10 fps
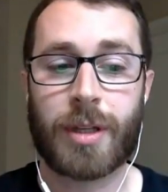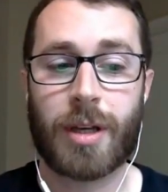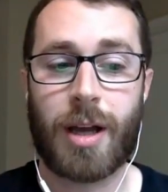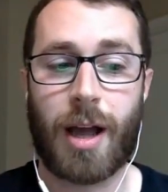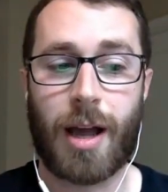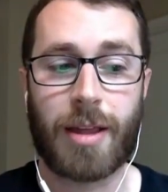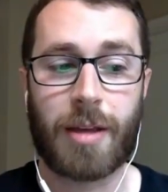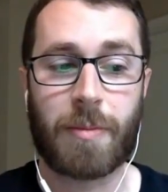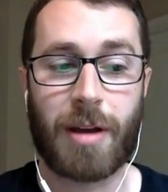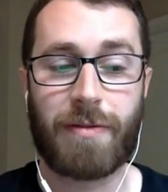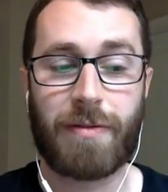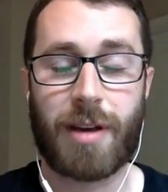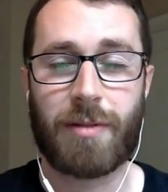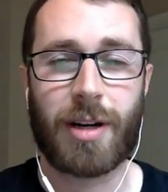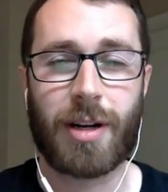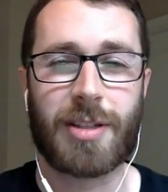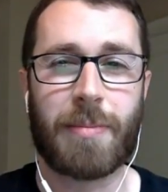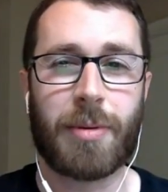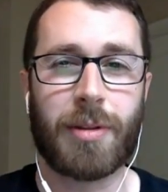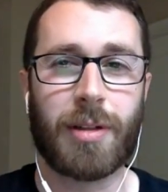I think my favorite
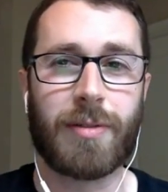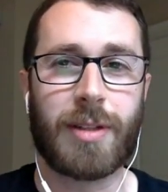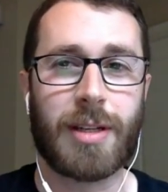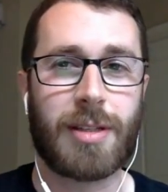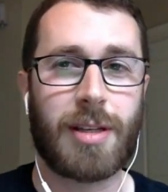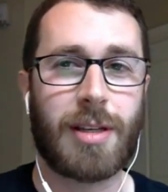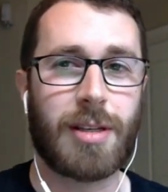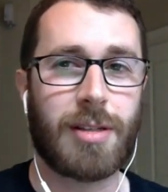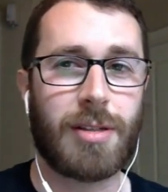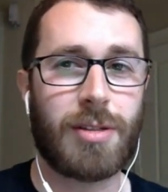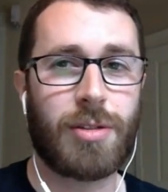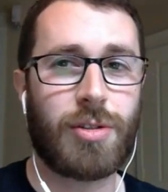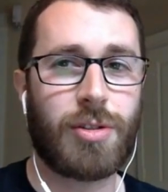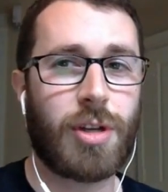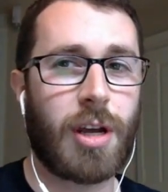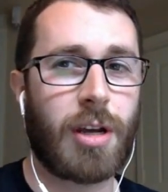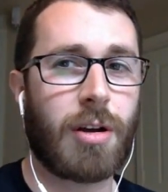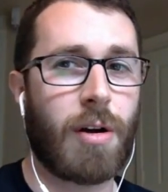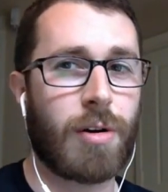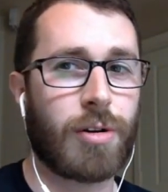example of this is Jake
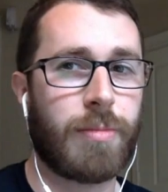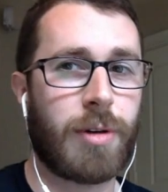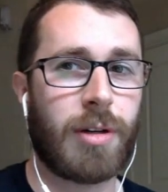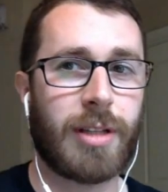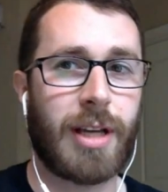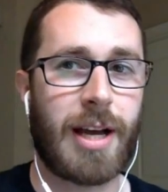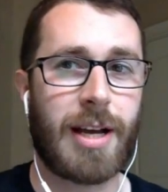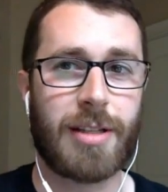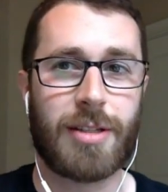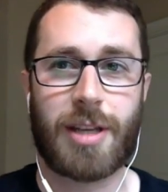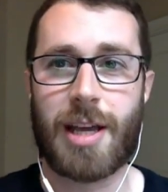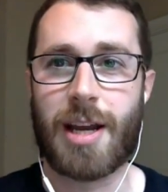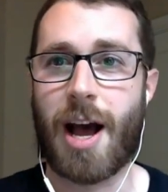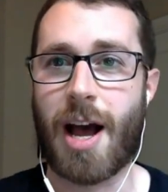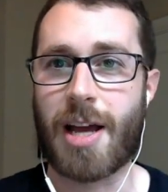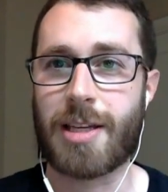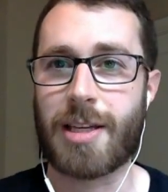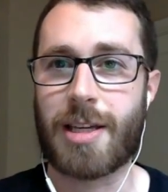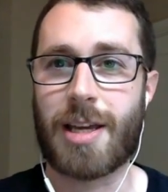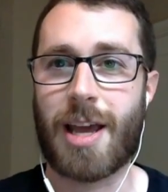Archibald has an
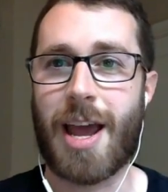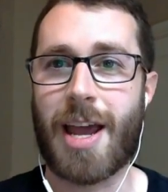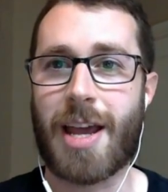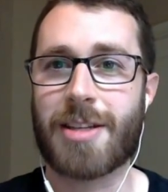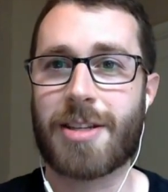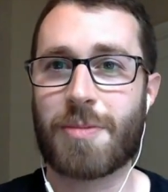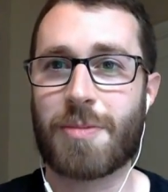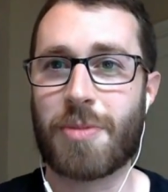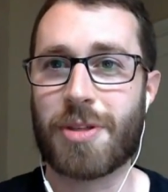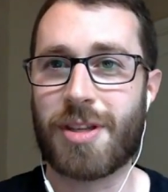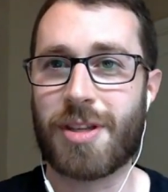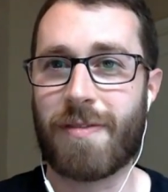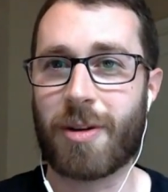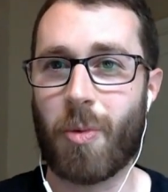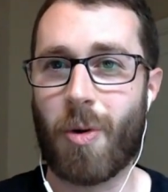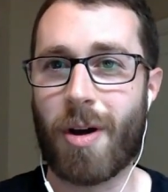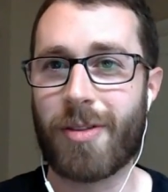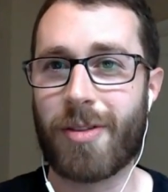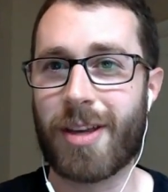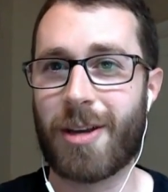IE8 specific
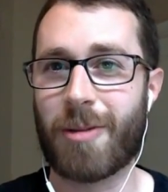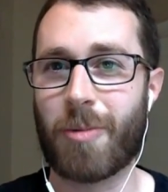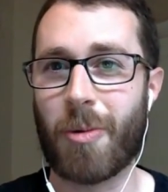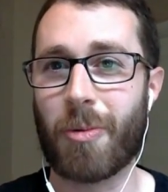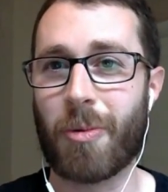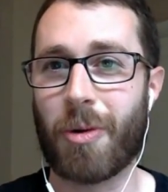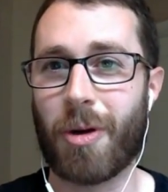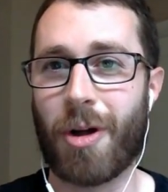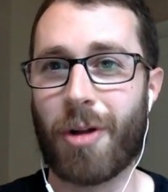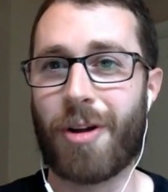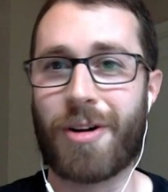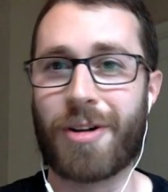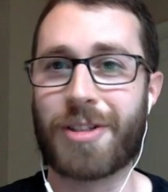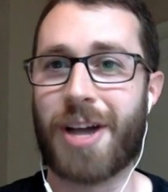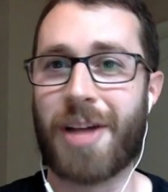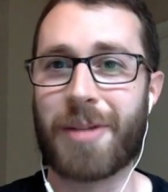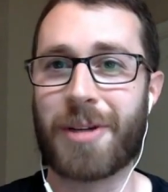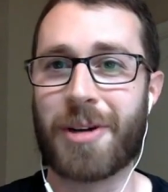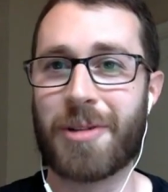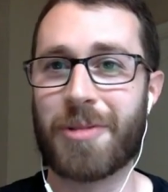one that he wrote a long time
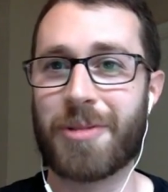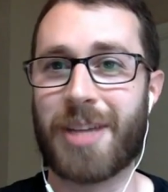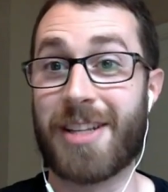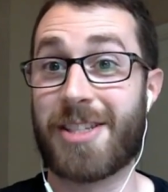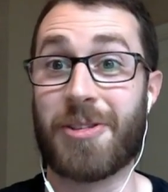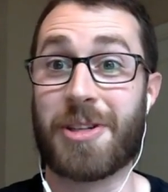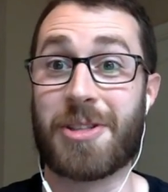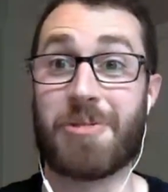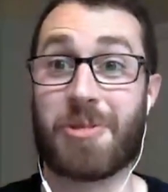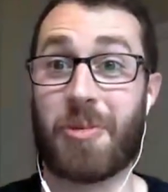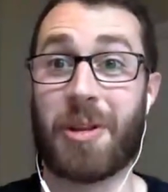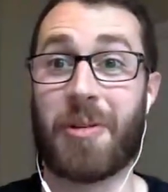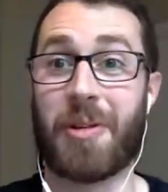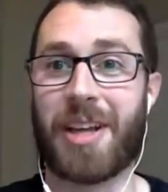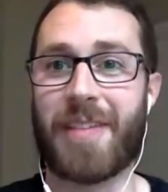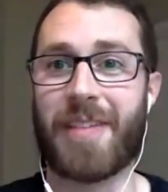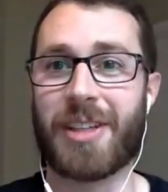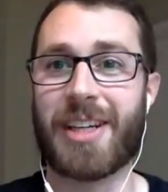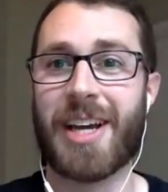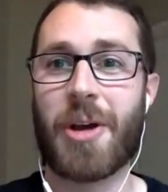ago that still gets used really, really
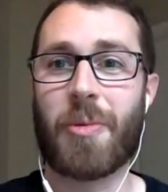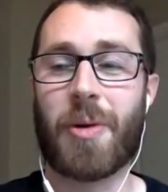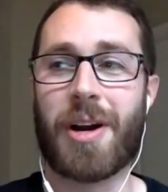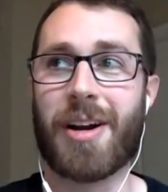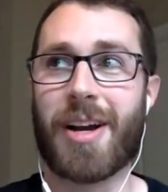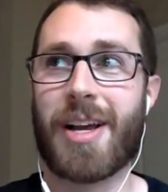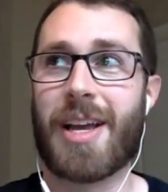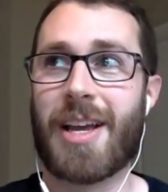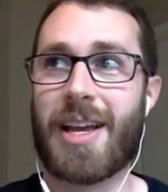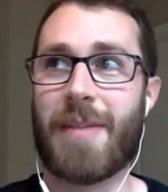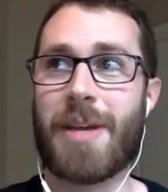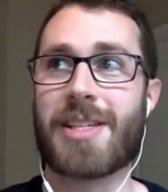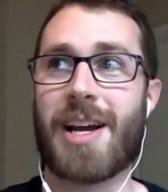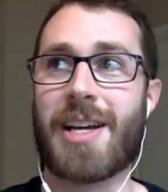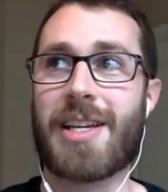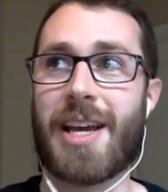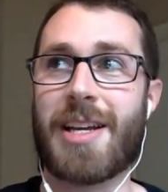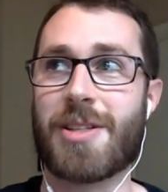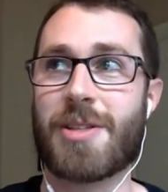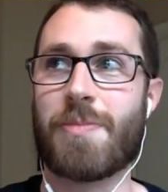heavily, where it makes an
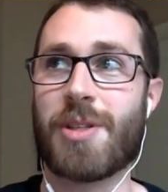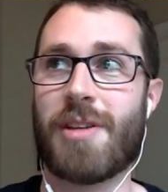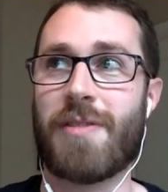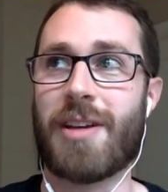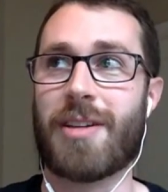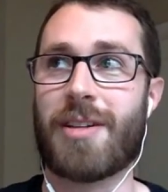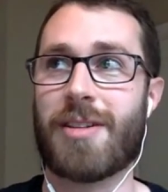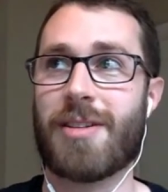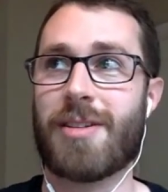IE8 specific